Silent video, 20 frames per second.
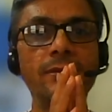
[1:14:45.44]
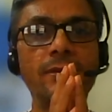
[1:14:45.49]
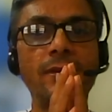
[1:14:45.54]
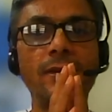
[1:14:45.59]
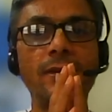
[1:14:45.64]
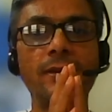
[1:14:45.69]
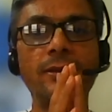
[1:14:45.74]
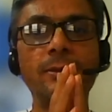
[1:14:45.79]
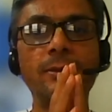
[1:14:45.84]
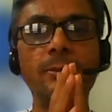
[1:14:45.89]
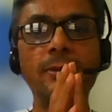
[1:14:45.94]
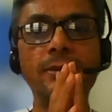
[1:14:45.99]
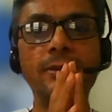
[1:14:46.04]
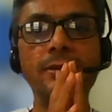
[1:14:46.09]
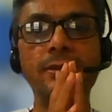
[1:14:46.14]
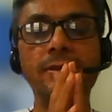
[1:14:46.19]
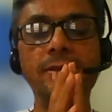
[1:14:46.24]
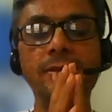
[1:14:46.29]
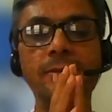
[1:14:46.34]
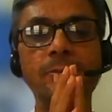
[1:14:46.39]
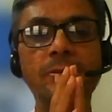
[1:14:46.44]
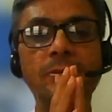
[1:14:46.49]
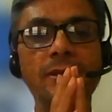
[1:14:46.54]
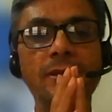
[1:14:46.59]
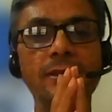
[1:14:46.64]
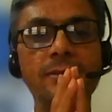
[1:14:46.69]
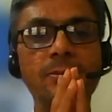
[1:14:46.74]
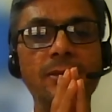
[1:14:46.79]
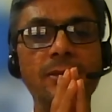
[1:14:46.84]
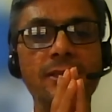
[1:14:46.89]
Thank you, Bhattaji.
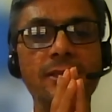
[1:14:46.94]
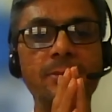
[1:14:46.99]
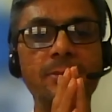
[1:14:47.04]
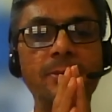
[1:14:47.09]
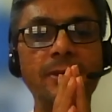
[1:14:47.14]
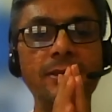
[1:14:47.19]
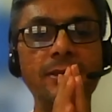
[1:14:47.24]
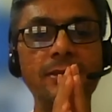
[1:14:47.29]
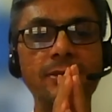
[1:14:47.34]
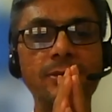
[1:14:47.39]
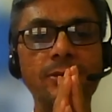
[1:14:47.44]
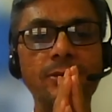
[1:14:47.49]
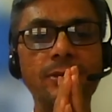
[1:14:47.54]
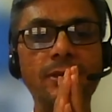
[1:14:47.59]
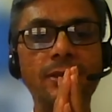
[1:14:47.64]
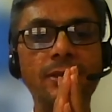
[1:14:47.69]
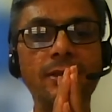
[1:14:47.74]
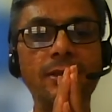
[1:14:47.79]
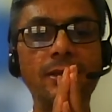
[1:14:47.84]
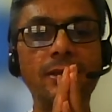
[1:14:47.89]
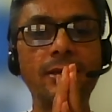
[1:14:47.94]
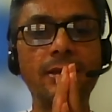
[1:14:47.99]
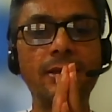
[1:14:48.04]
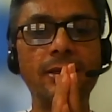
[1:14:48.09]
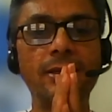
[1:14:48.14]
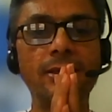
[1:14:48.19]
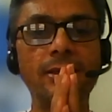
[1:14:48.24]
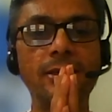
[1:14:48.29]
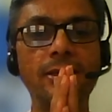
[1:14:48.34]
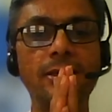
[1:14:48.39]
Please bless me so that I
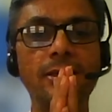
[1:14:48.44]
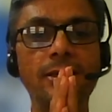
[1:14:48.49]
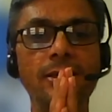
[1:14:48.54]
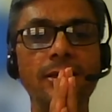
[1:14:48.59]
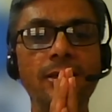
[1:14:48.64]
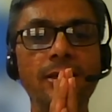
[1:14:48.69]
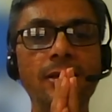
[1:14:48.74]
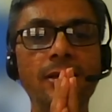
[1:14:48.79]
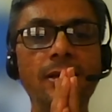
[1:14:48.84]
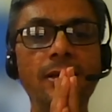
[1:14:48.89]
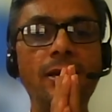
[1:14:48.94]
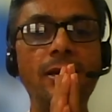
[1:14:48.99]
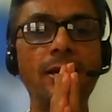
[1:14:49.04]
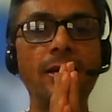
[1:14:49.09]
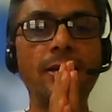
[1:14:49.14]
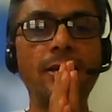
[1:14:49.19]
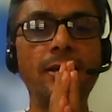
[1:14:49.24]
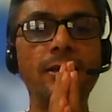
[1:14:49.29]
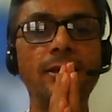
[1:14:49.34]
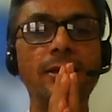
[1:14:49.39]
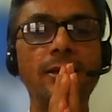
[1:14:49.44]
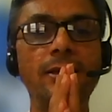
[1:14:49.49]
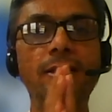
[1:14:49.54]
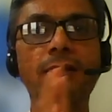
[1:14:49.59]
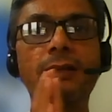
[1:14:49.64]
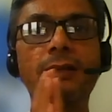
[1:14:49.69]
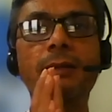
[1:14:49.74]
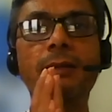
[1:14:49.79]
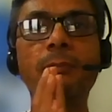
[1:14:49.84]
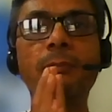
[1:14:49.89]
can
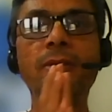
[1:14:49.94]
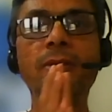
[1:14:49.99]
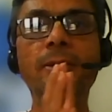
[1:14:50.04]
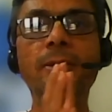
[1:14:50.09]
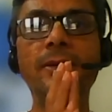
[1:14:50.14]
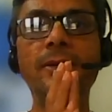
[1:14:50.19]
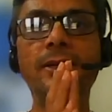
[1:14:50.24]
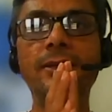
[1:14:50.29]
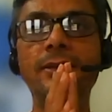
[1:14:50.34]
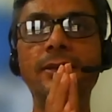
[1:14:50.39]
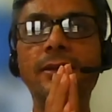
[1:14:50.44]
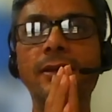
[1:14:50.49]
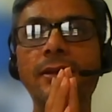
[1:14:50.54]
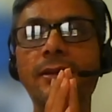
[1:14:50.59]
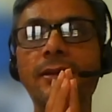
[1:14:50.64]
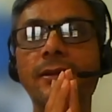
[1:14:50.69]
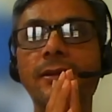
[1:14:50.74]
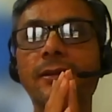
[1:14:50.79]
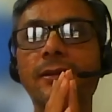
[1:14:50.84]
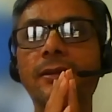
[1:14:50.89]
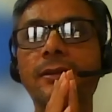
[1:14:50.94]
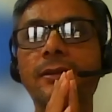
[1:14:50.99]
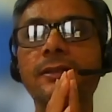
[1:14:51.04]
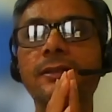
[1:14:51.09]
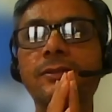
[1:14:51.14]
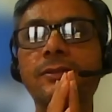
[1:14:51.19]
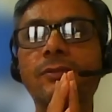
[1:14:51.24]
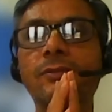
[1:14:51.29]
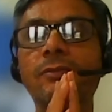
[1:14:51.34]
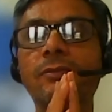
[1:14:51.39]
implement our
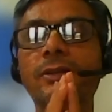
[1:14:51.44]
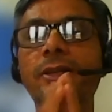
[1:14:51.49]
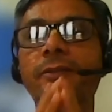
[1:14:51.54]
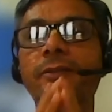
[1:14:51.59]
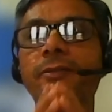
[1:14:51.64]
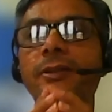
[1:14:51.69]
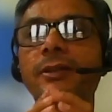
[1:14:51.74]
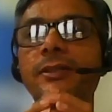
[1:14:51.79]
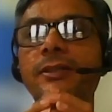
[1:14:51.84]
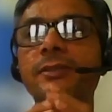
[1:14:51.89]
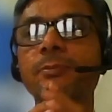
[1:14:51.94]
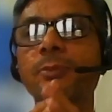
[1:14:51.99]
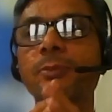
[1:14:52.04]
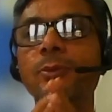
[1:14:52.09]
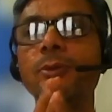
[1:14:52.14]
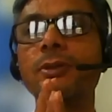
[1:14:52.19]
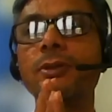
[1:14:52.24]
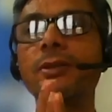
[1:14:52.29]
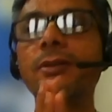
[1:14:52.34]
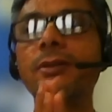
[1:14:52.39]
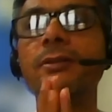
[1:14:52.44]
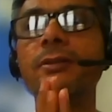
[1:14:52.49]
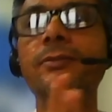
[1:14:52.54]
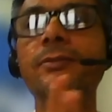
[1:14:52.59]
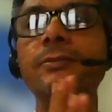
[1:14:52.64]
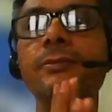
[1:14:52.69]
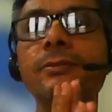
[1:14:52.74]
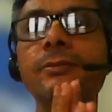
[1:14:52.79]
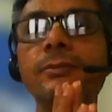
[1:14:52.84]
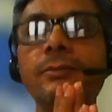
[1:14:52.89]
this whatever I spoke.
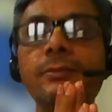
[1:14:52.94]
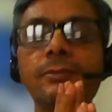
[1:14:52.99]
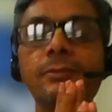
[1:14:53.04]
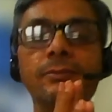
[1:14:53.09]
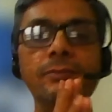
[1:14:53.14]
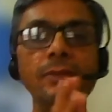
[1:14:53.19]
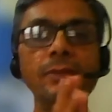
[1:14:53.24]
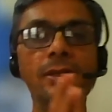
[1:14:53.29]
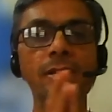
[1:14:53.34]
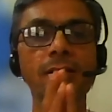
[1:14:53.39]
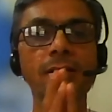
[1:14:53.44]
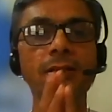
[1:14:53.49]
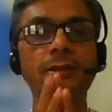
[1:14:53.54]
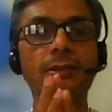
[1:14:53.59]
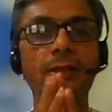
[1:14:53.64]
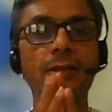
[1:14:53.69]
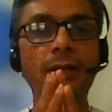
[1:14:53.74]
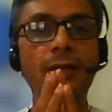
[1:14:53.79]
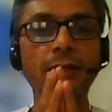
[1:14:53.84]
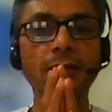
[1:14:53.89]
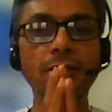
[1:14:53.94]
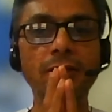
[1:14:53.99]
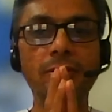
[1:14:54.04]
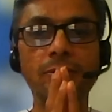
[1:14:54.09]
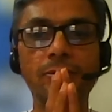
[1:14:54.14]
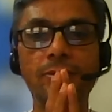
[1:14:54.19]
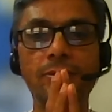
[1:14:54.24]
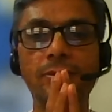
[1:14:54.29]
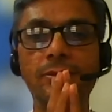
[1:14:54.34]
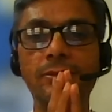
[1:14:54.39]
Thank
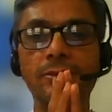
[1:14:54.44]
you.